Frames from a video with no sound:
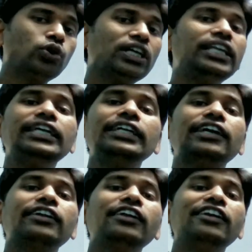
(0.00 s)
total
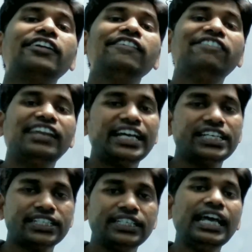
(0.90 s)
internal
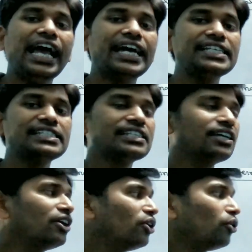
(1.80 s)
reflection as
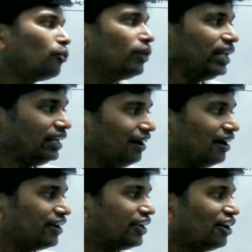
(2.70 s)
when
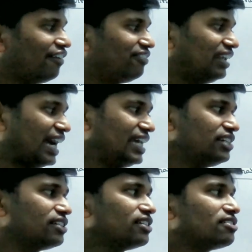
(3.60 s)
a ray of
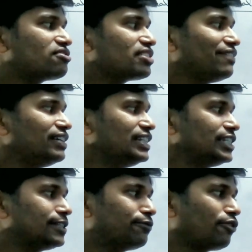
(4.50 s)
light
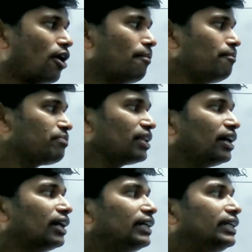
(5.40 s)
travels from
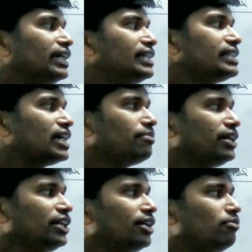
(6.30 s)
denser
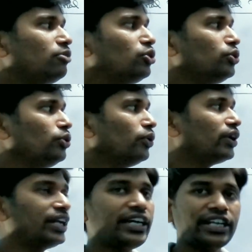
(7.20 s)
medium
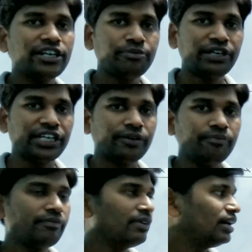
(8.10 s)
to rarer
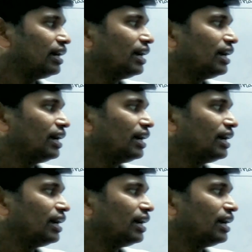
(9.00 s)
medium,